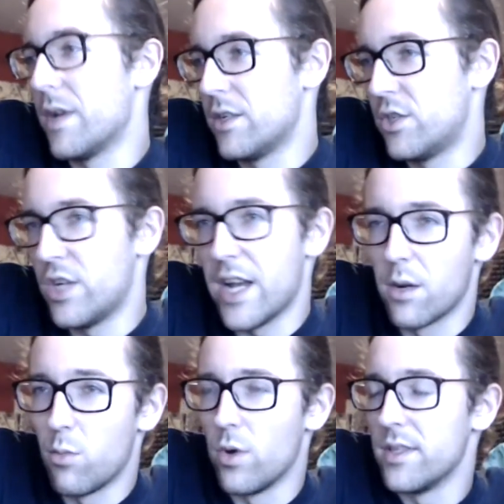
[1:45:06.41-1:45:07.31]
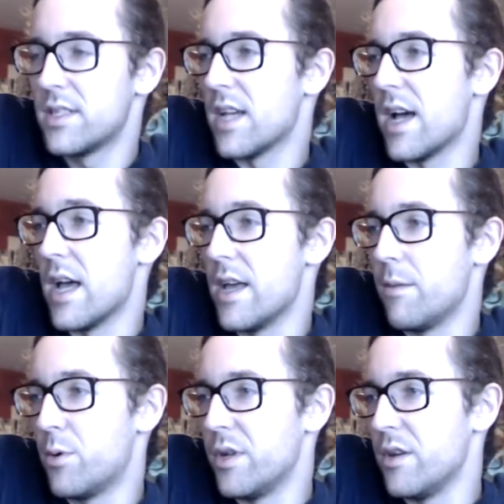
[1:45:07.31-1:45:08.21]
Just jack up one side,
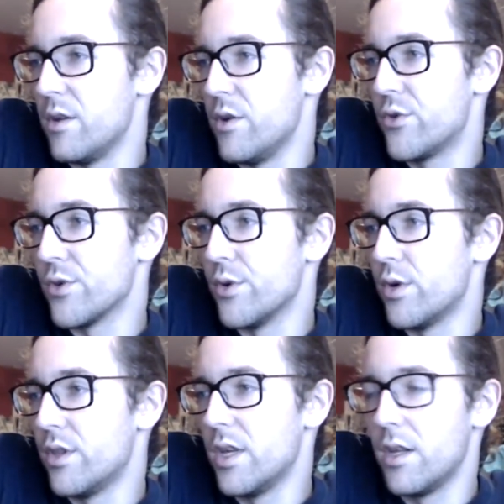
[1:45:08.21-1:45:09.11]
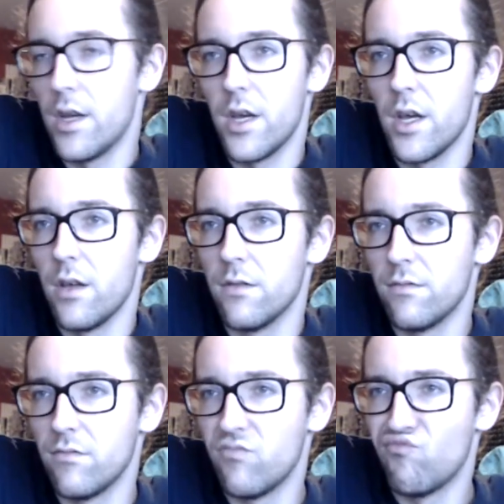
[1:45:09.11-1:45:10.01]
put it in neutral, and then
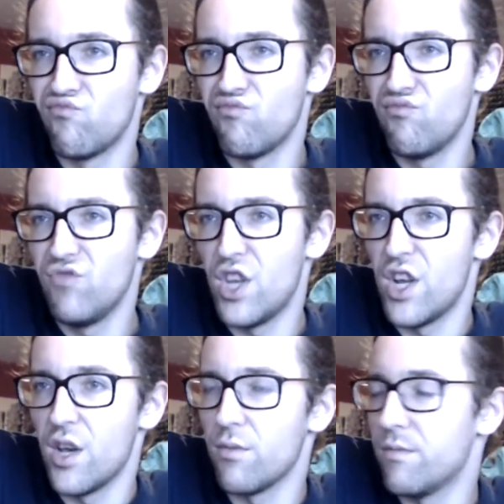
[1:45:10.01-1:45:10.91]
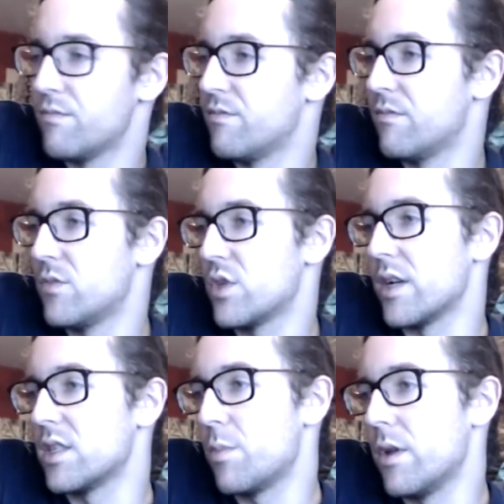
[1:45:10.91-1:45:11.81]
you know, try to
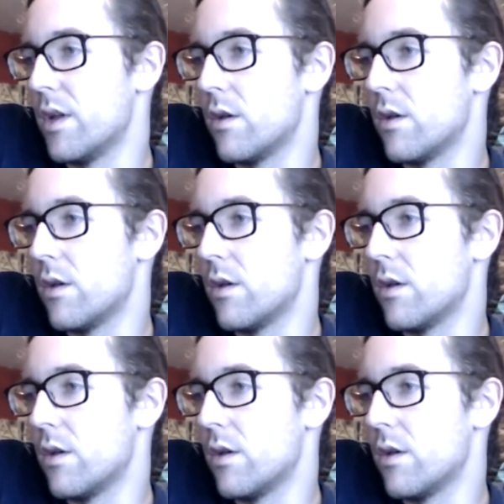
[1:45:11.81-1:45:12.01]
spin it.